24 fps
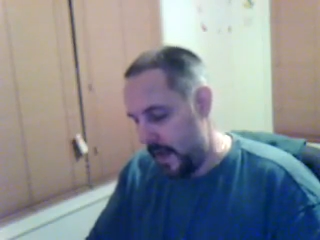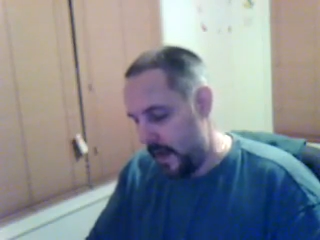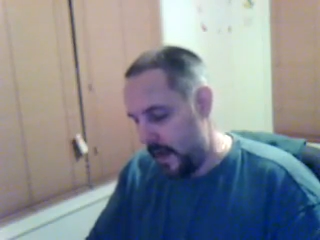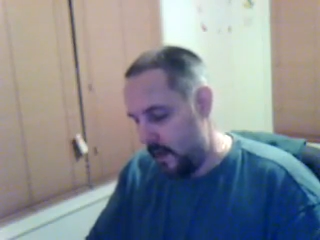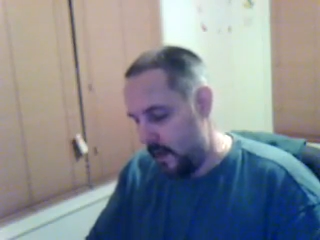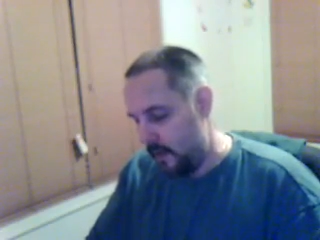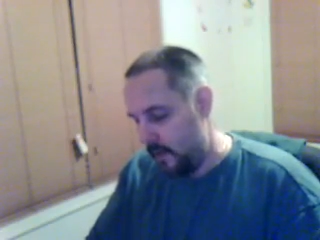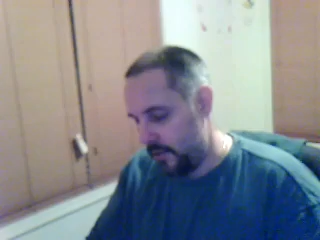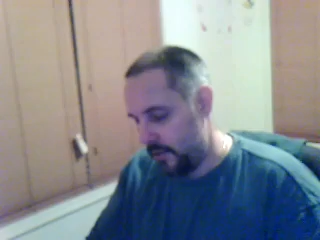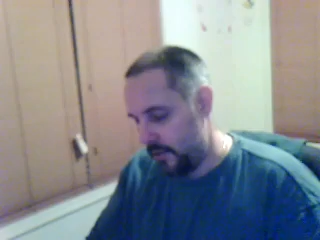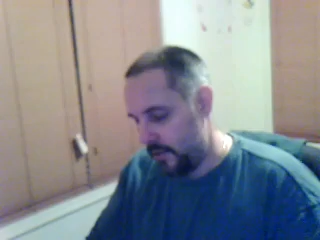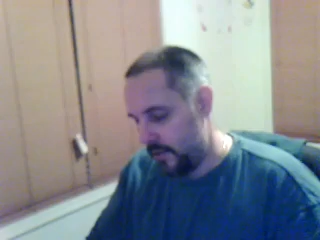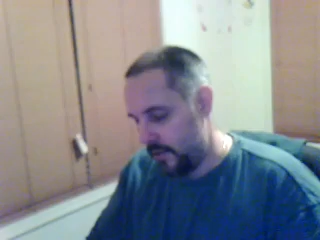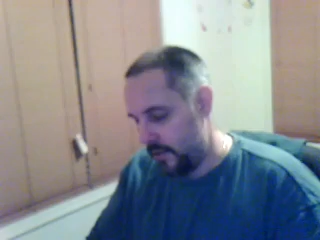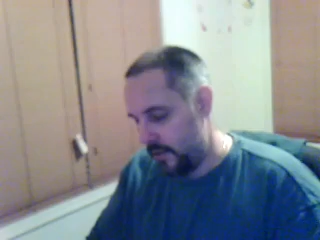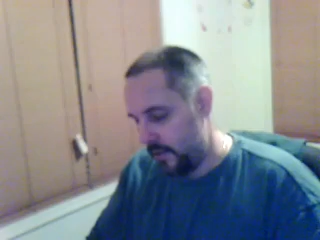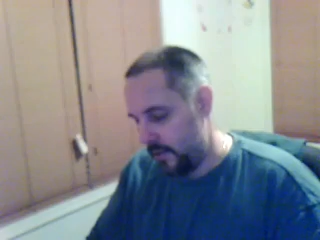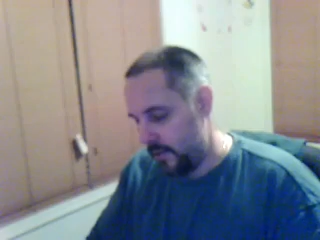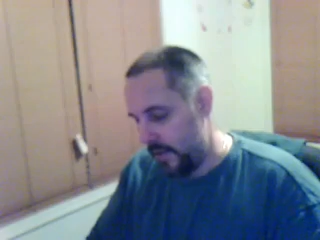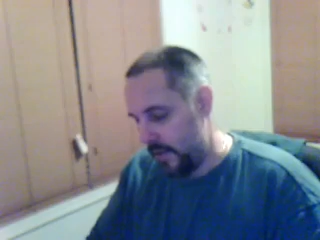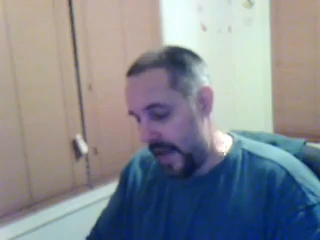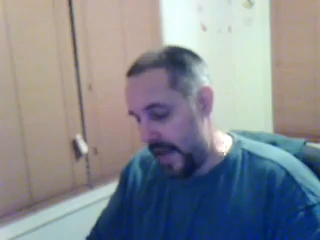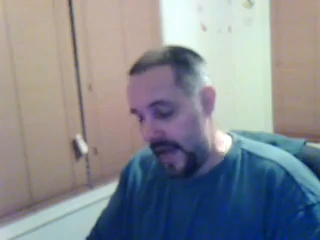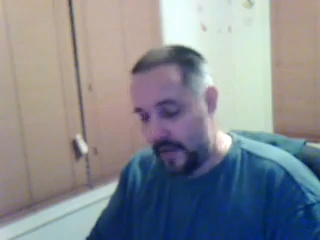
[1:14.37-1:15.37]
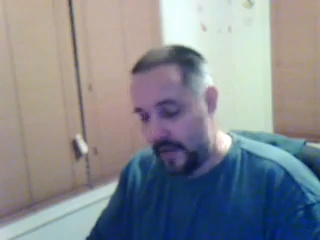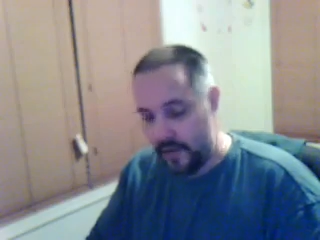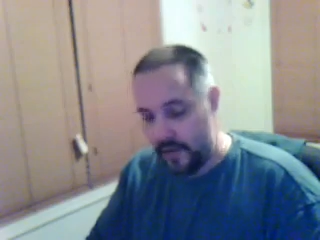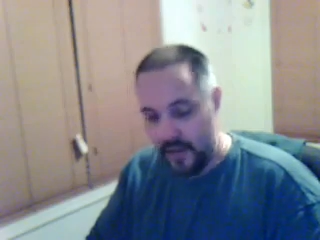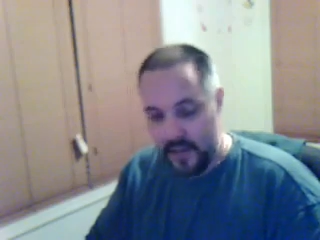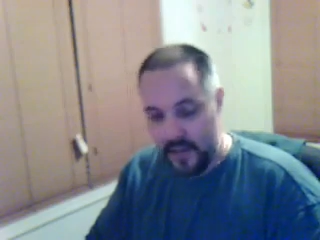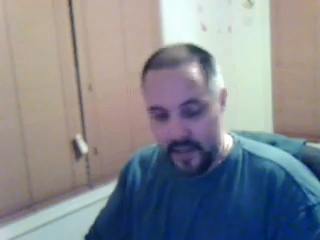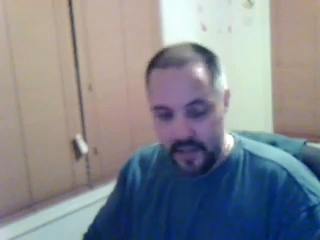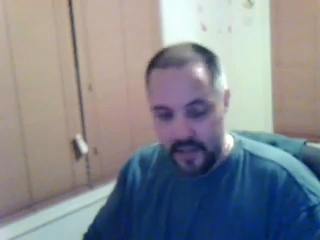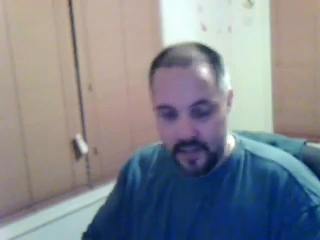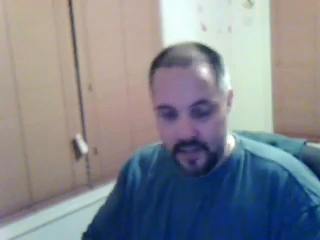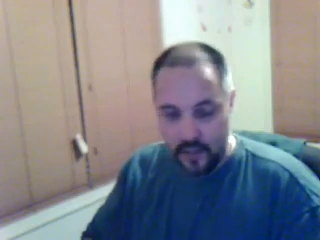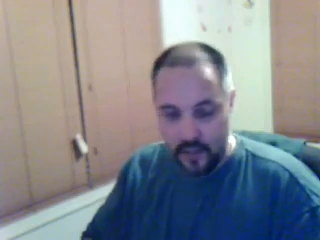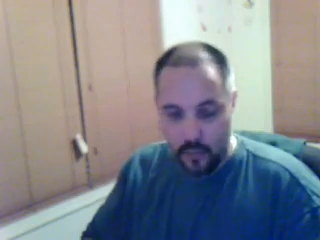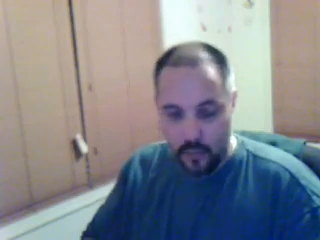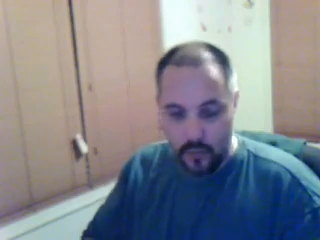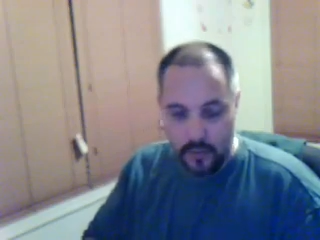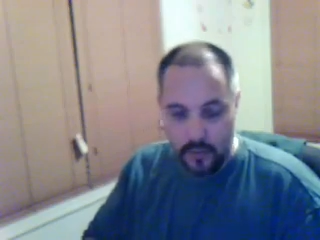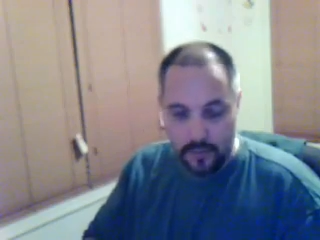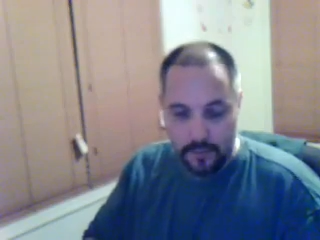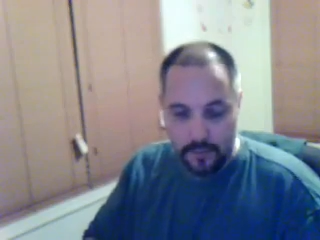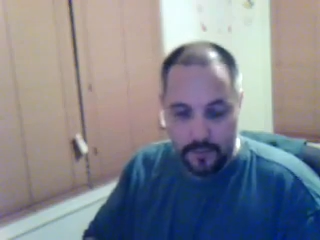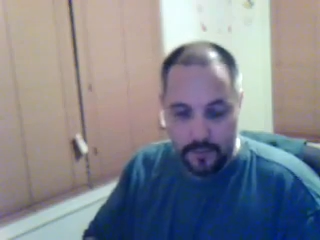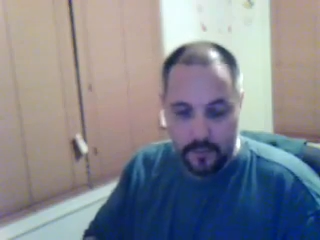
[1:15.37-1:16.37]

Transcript: I also, actually this is the one